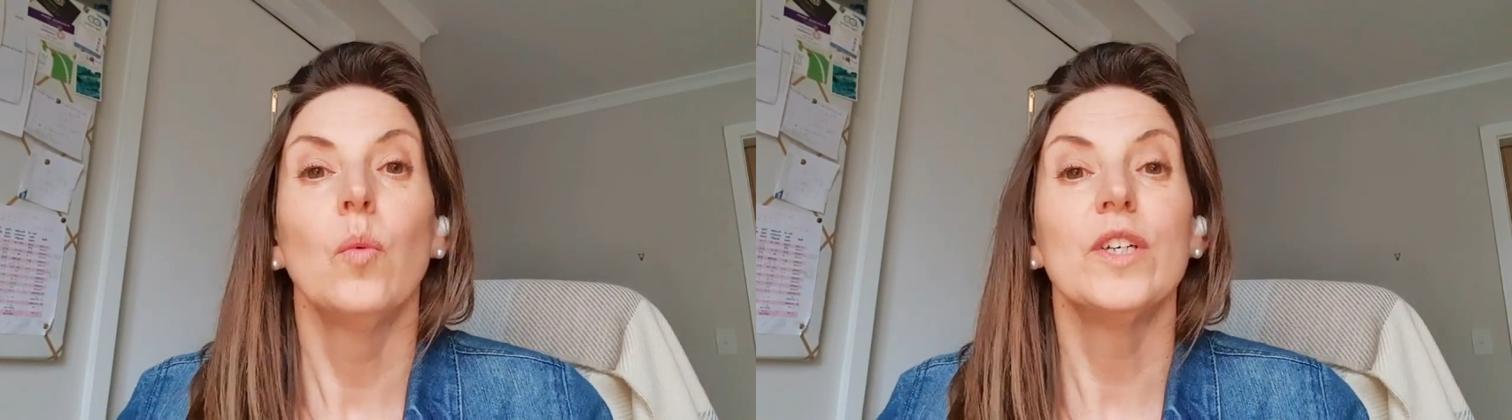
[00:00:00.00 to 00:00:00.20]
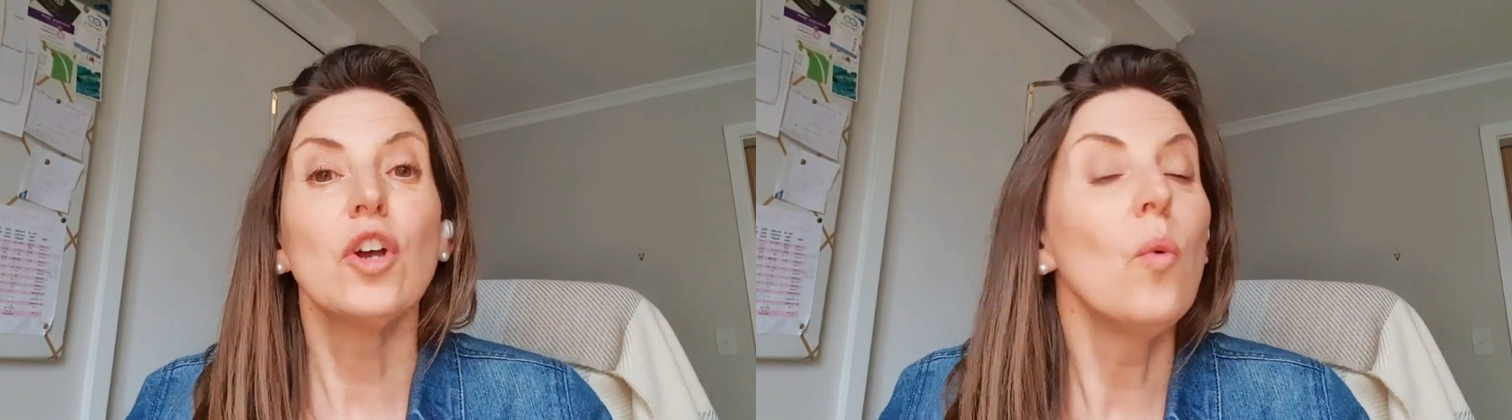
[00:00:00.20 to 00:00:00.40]

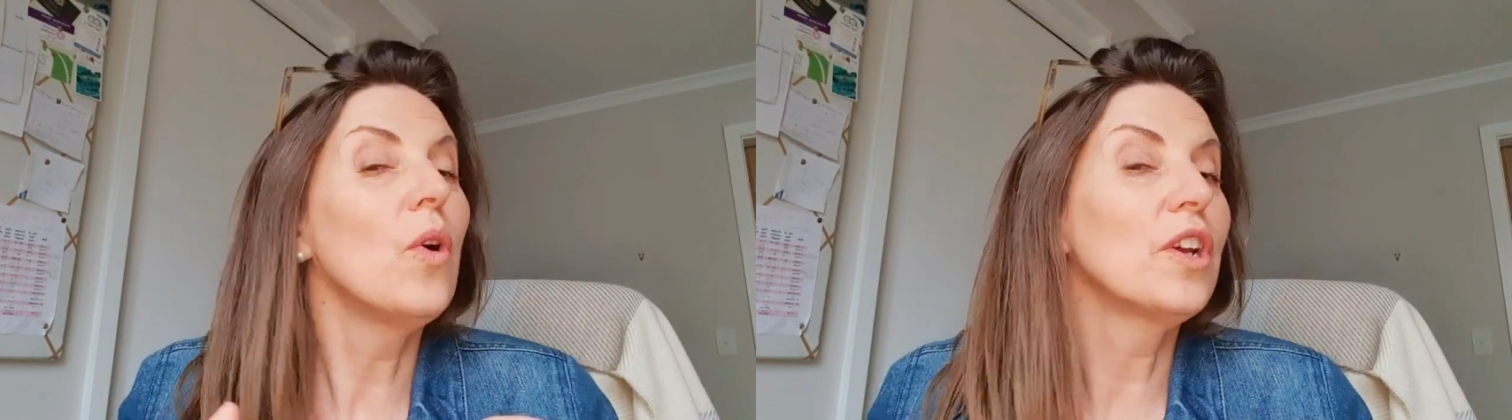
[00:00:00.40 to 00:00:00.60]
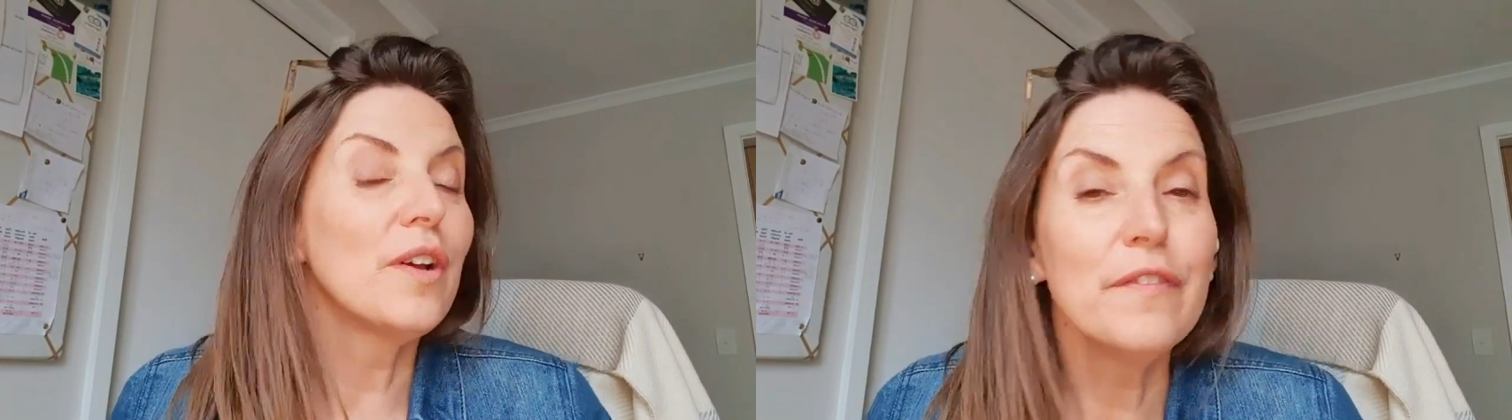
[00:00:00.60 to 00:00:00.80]
We don't
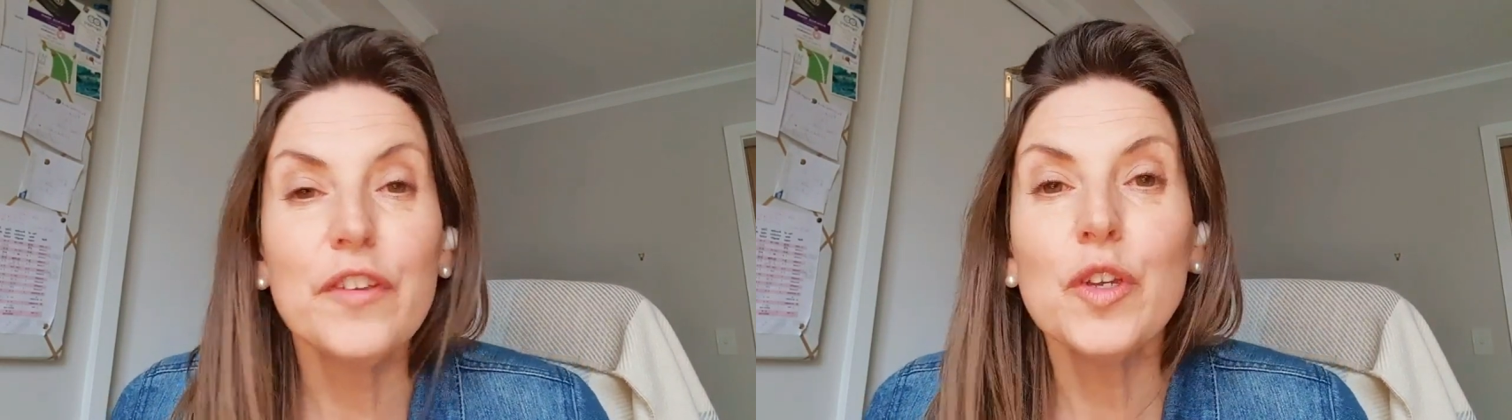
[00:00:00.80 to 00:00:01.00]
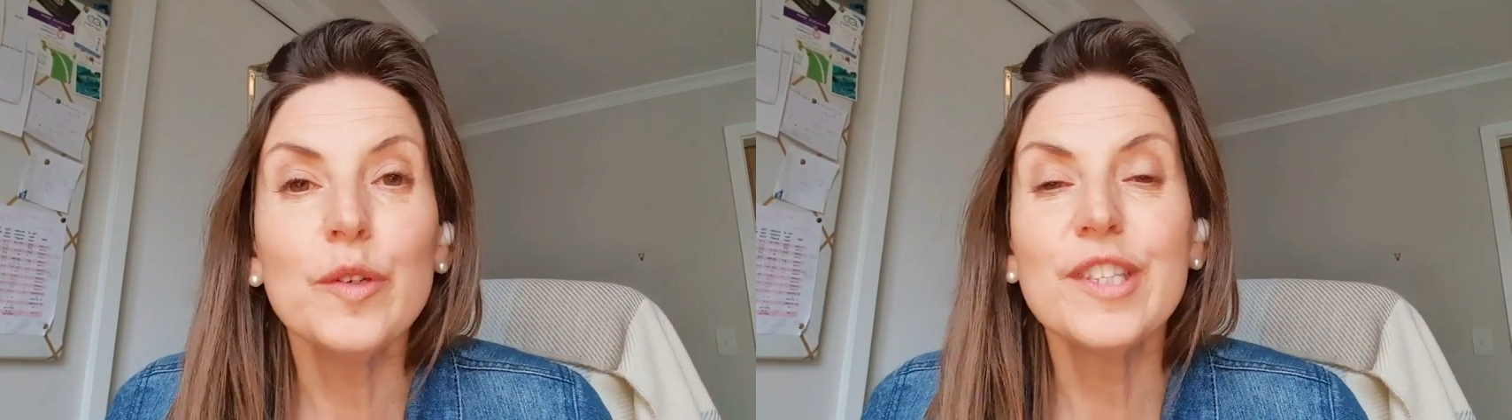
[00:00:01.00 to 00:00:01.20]
want to
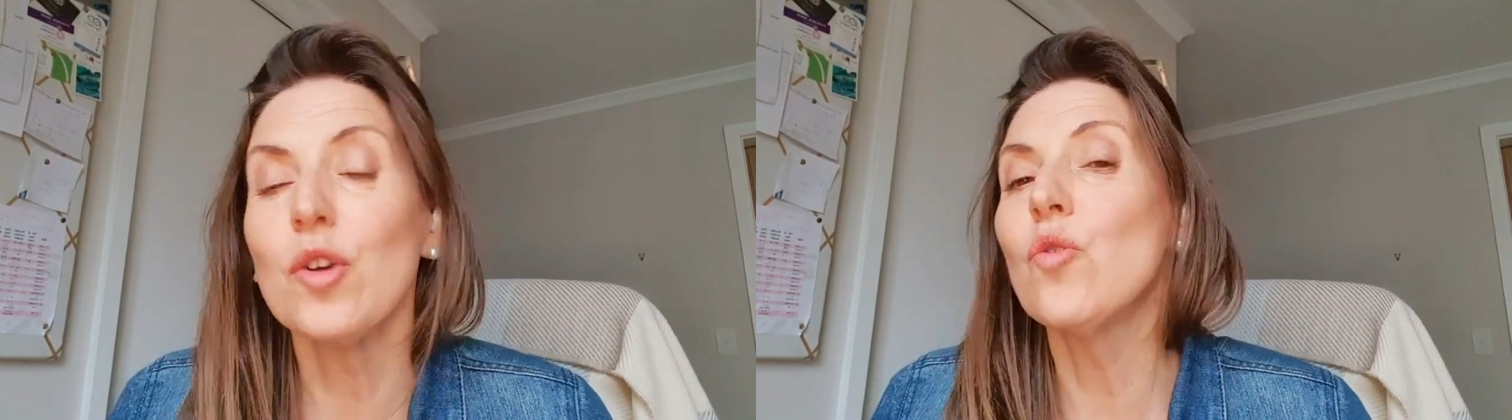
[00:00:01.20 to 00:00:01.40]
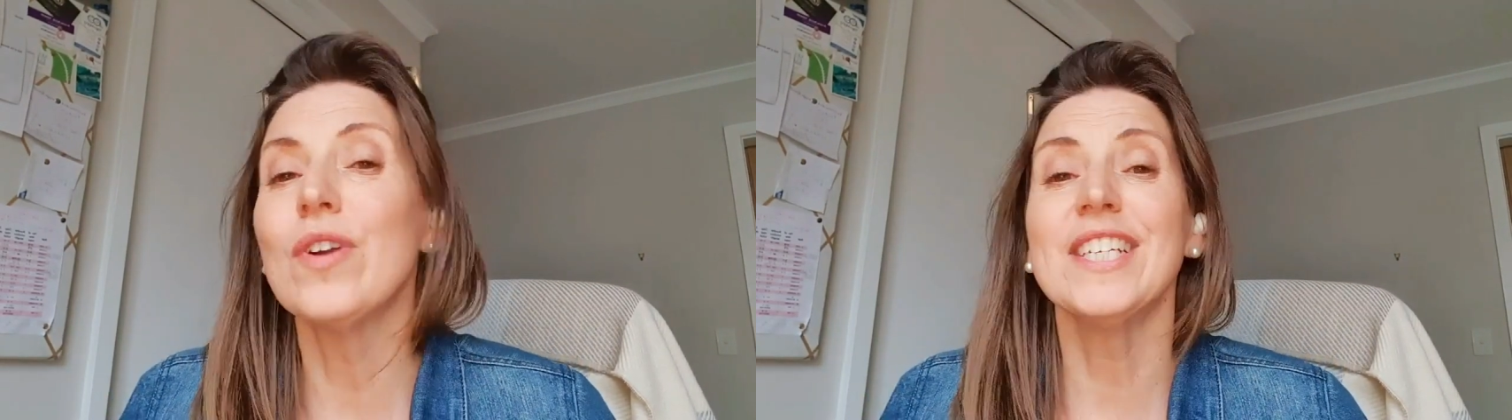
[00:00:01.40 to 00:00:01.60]
confuse
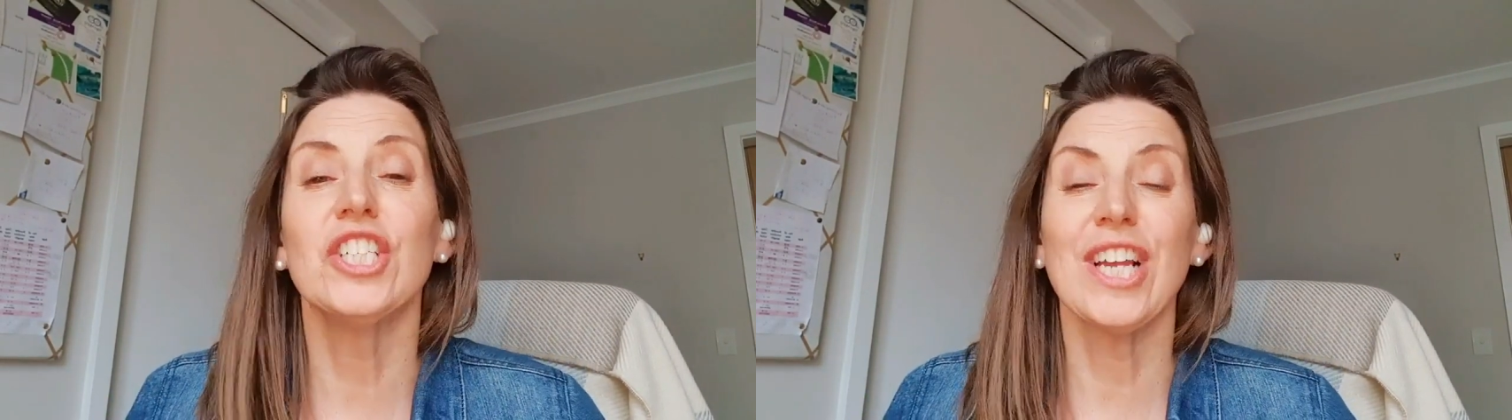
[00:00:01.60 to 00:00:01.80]
the already